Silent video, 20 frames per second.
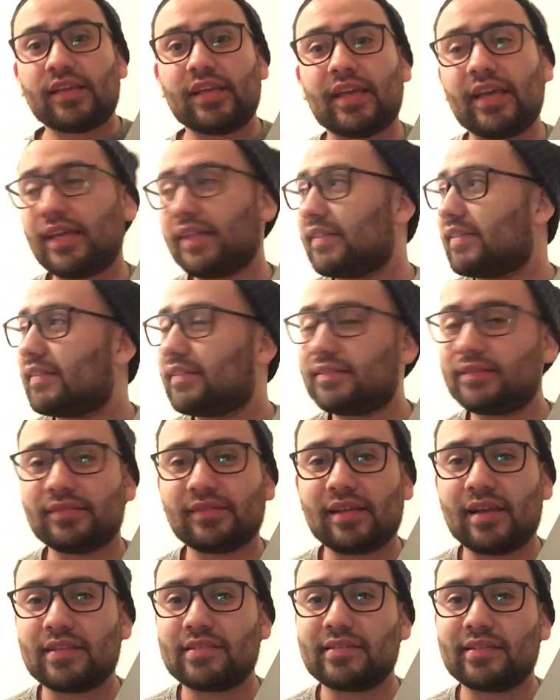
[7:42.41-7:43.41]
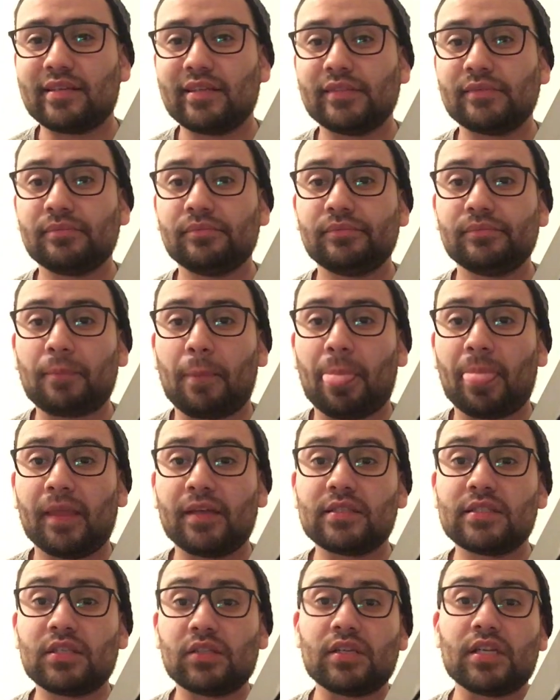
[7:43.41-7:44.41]
and that's it.
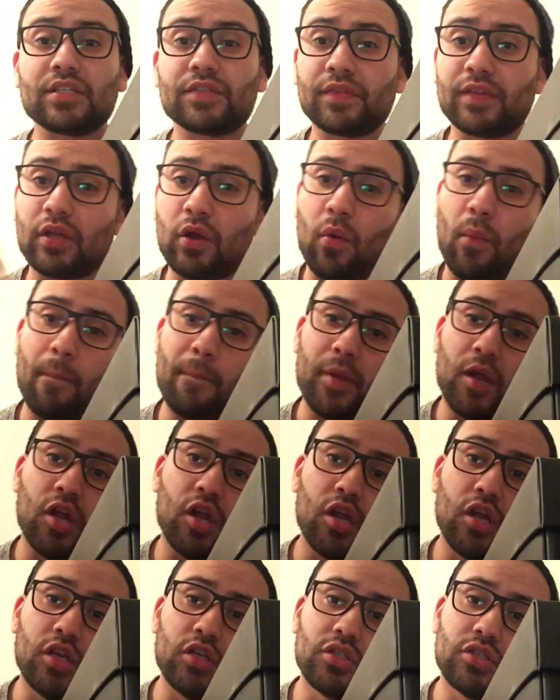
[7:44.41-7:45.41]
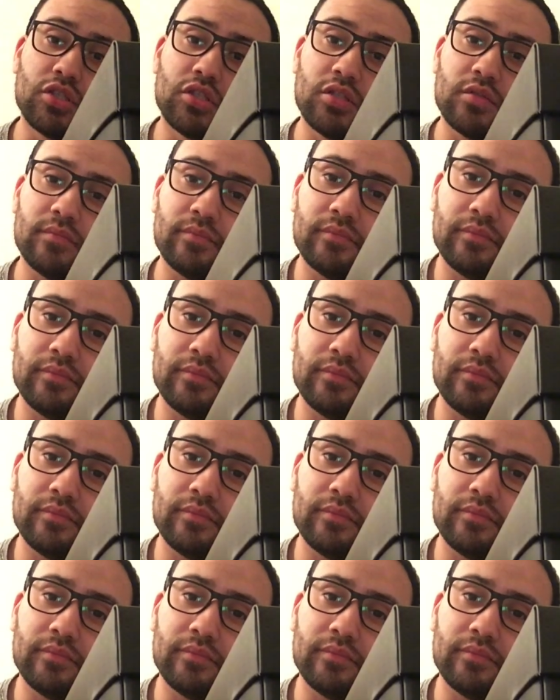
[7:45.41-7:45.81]
Until next video. Peace.